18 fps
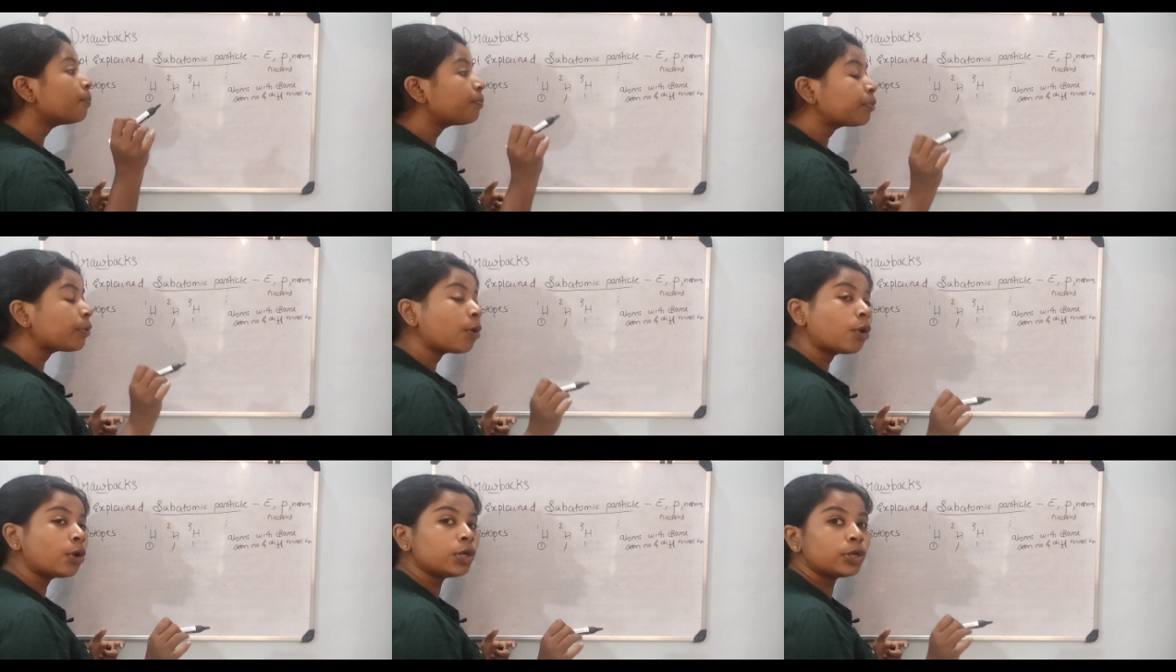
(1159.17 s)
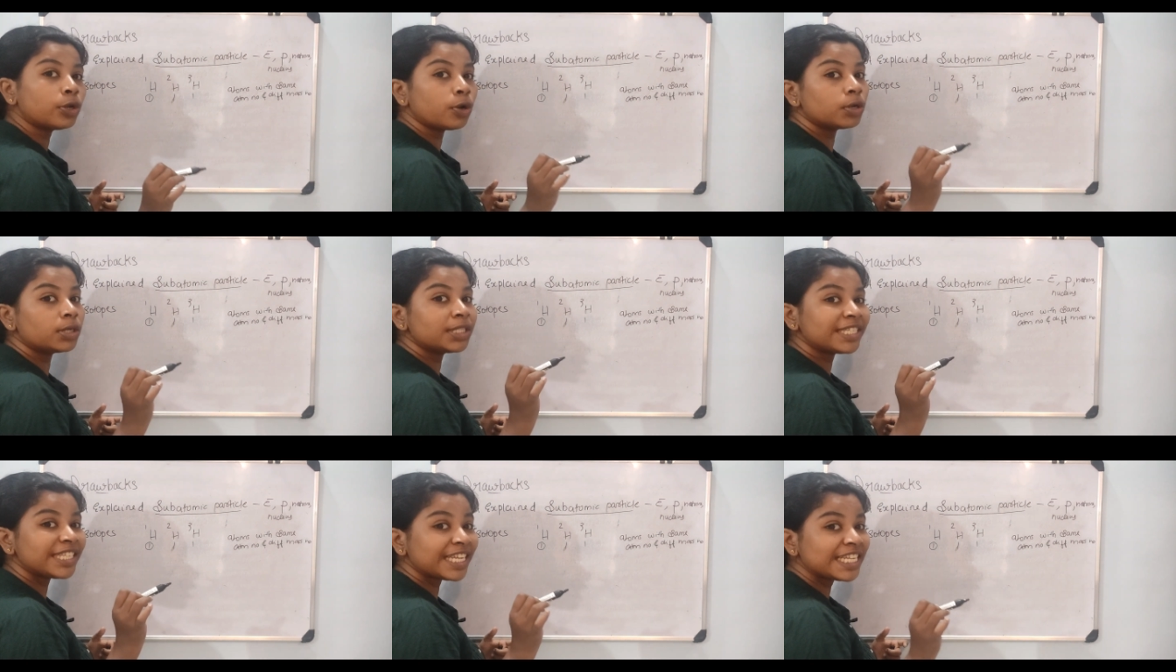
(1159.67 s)

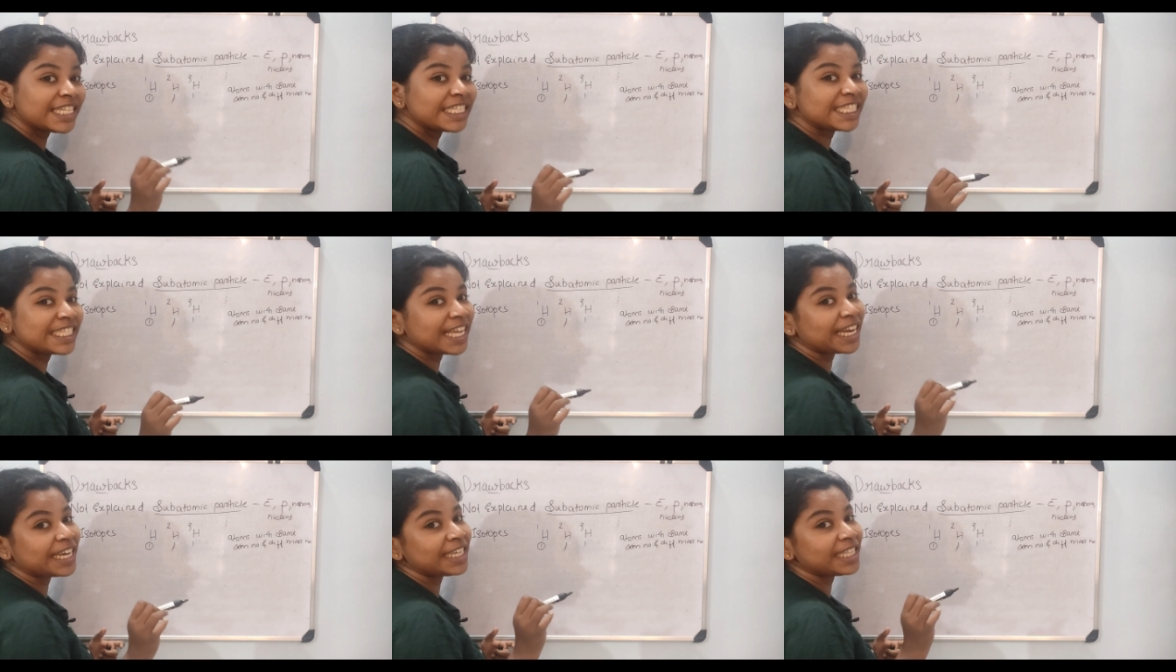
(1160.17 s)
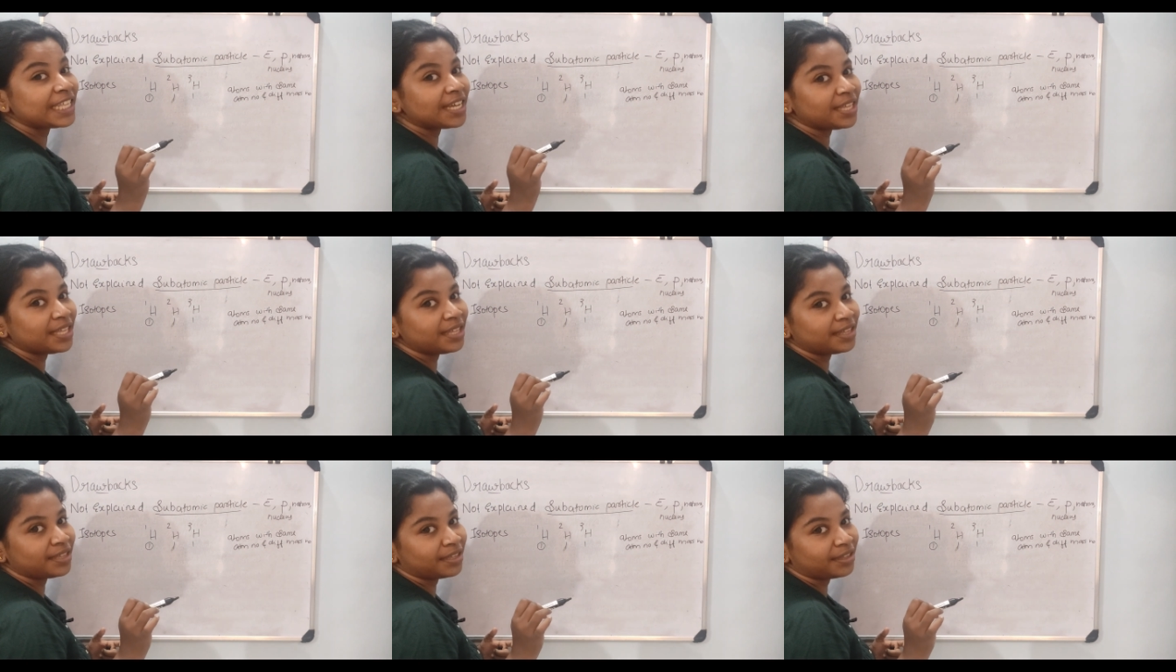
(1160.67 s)
protons inside
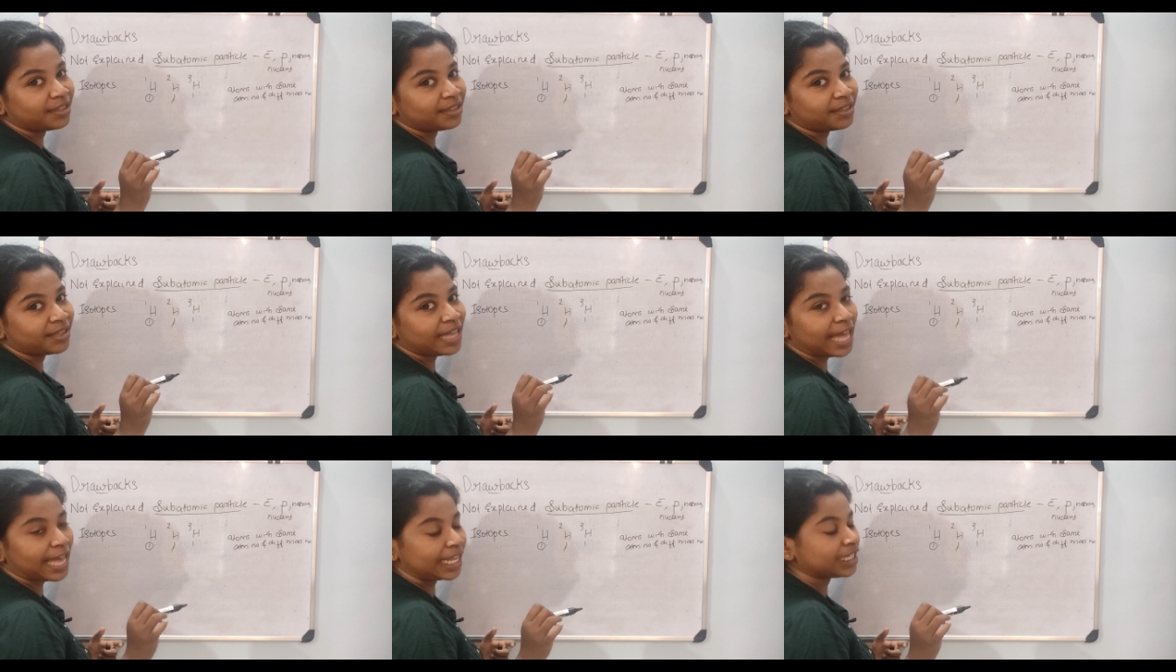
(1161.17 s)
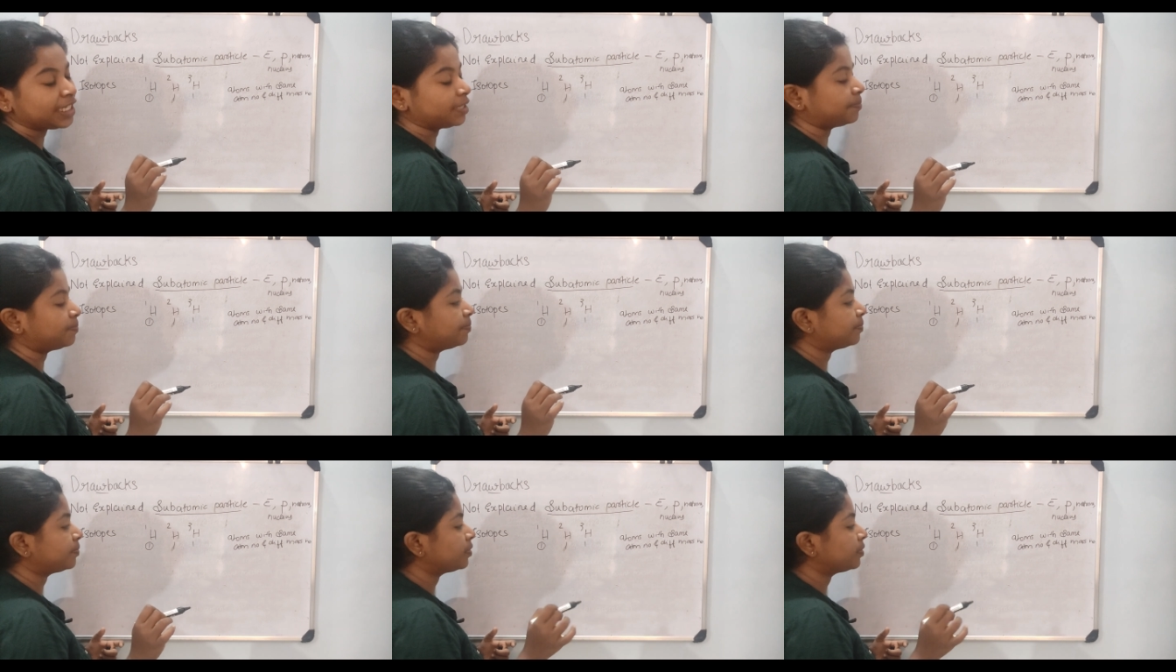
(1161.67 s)
the atom.